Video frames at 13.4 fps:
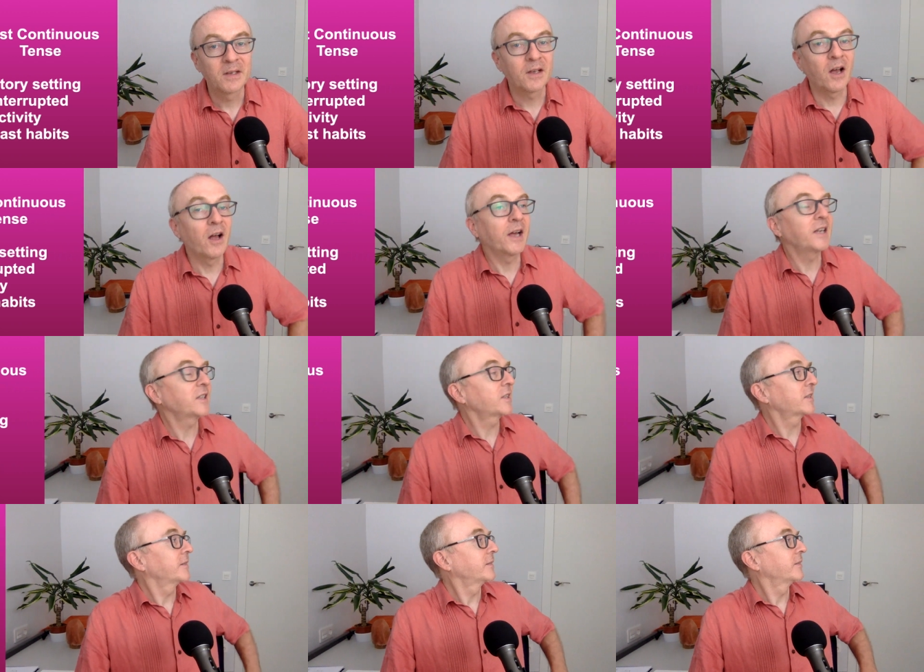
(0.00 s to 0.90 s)

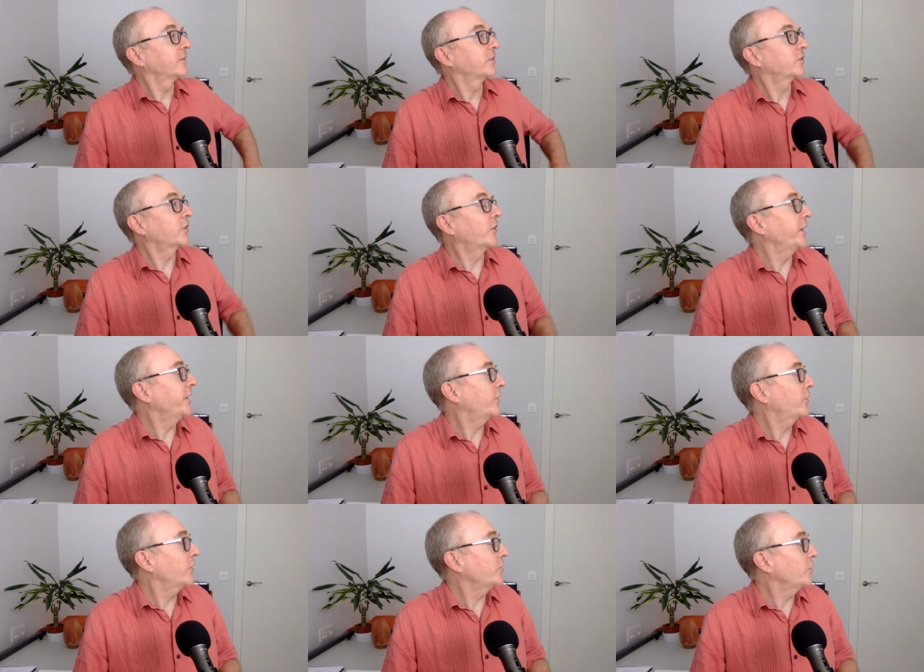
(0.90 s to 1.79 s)
guys,
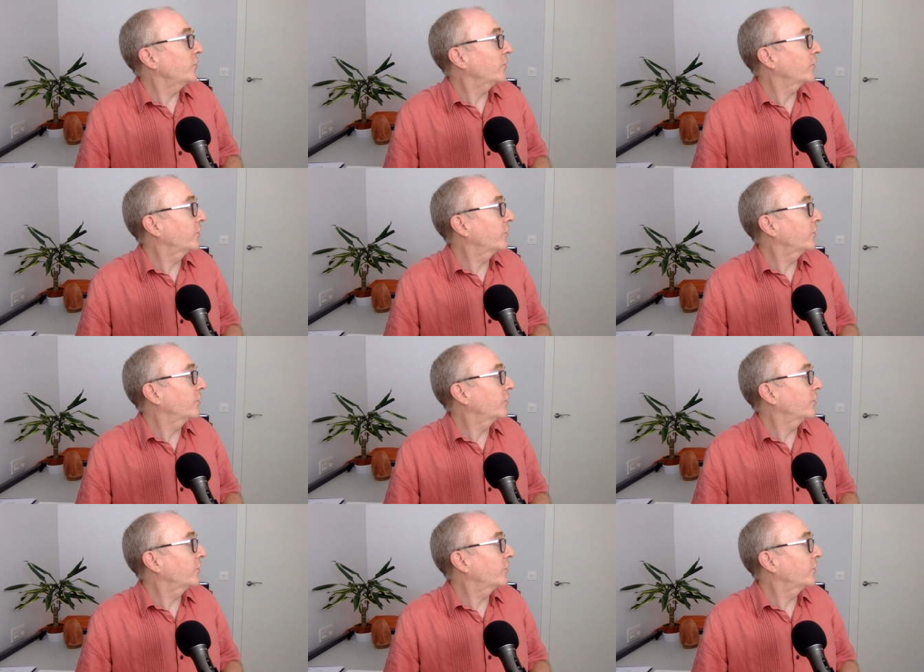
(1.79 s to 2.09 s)
sorry, can you